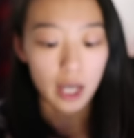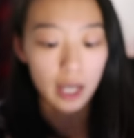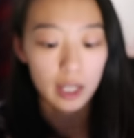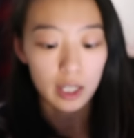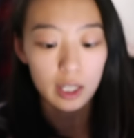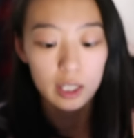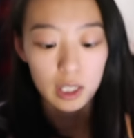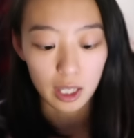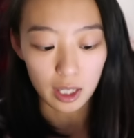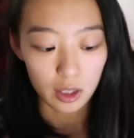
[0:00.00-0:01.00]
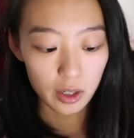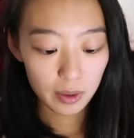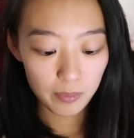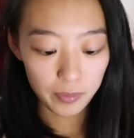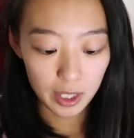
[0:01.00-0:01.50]
And it is
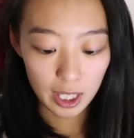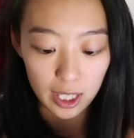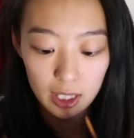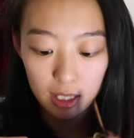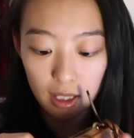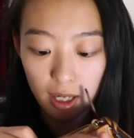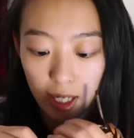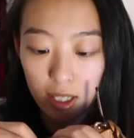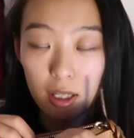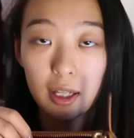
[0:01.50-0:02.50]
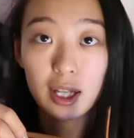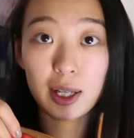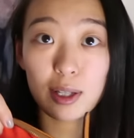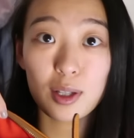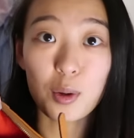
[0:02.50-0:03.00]
leather, and the inside
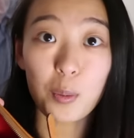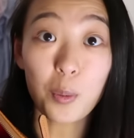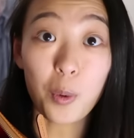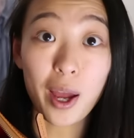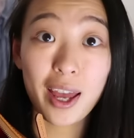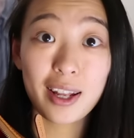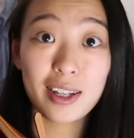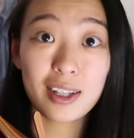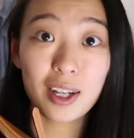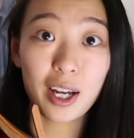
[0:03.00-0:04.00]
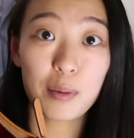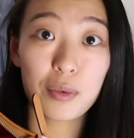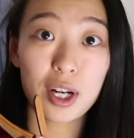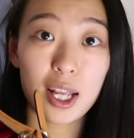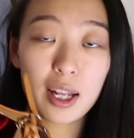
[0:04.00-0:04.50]
is red. Look how
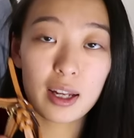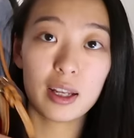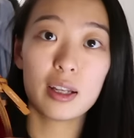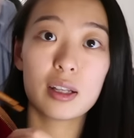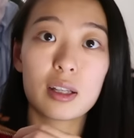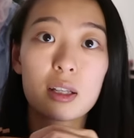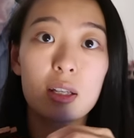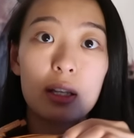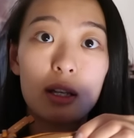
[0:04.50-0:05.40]
pretty that is.